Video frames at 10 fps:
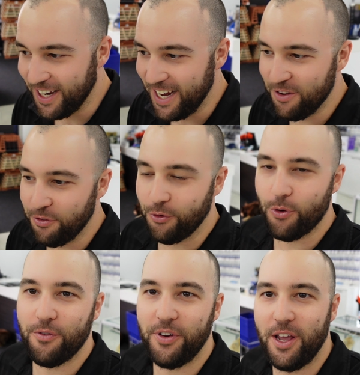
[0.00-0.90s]
in
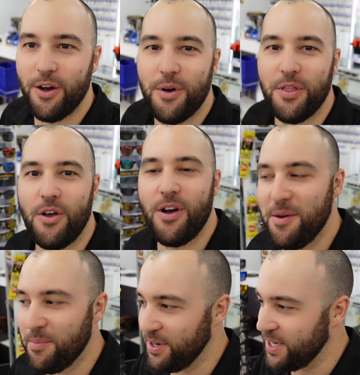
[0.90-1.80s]
store video
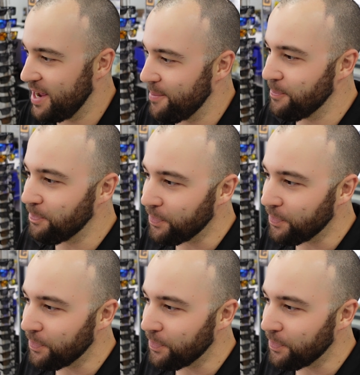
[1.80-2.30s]
online, but I've